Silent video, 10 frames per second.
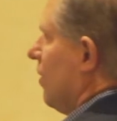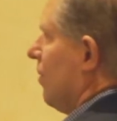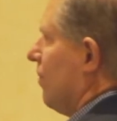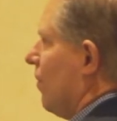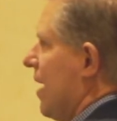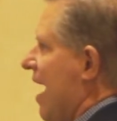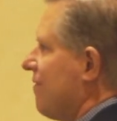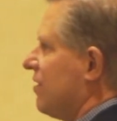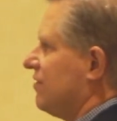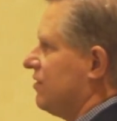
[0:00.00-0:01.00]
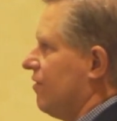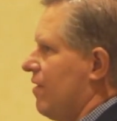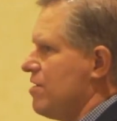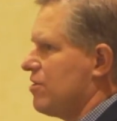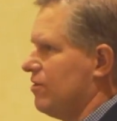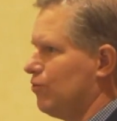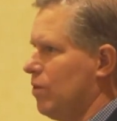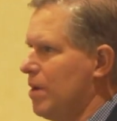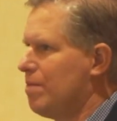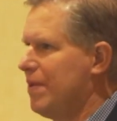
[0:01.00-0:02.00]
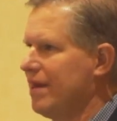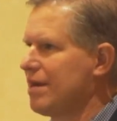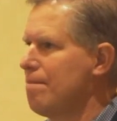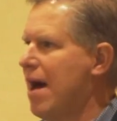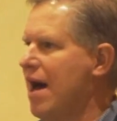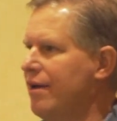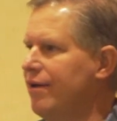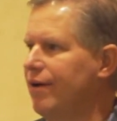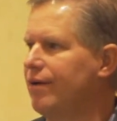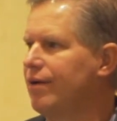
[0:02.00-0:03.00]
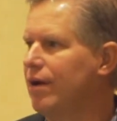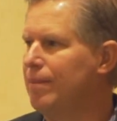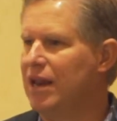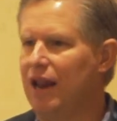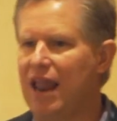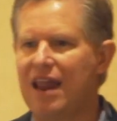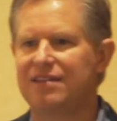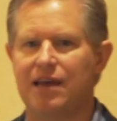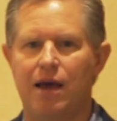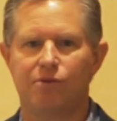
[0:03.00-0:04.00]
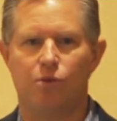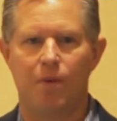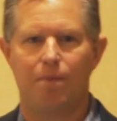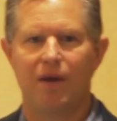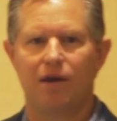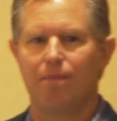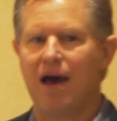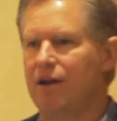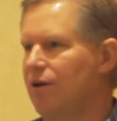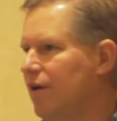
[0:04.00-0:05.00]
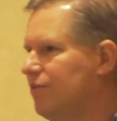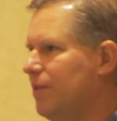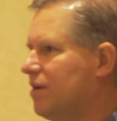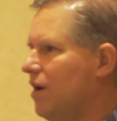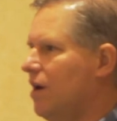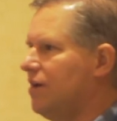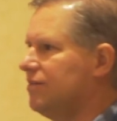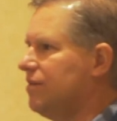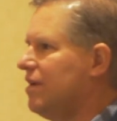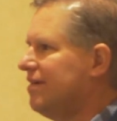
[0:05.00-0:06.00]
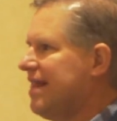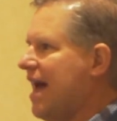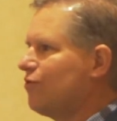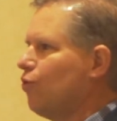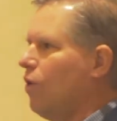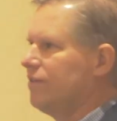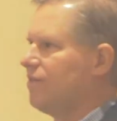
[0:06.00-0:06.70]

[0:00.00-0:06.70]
But we have considerations when we pick a binder. I mean, a lot of times when we pick a binder, it's because that's what's